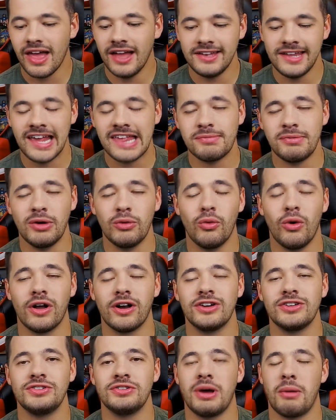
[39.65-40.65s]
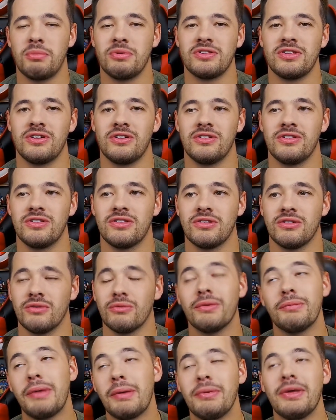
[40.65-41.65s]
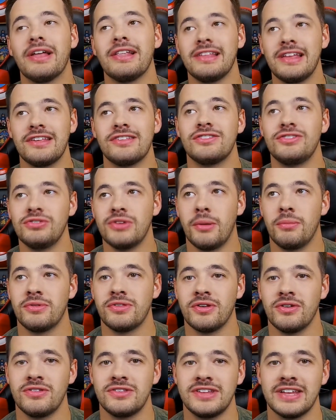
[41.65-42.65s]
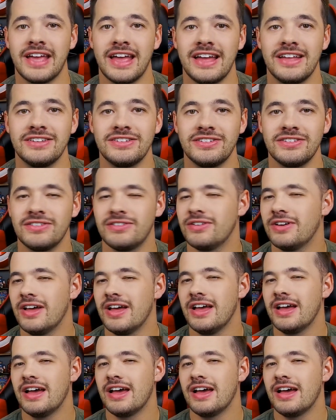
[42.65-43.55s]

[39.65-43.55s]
it takes me 1 or 2 episodes, maybe at least 2 episodes to get into